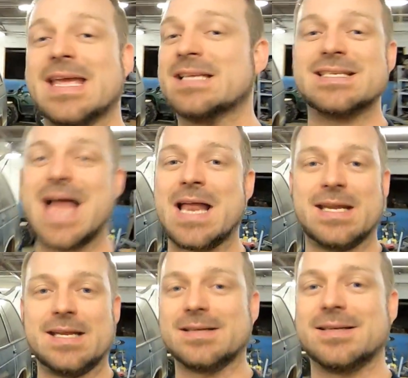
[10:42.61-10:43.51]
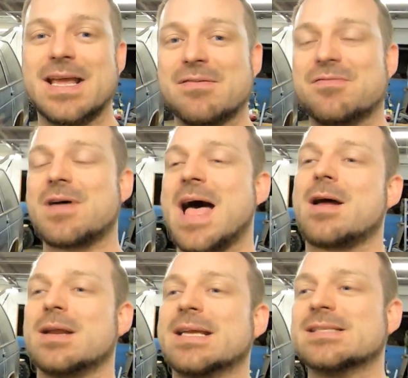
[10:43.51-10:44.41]
It's not needed. It flat
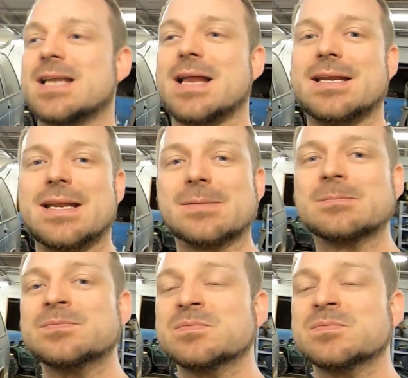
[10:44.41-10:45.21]
out is not needed.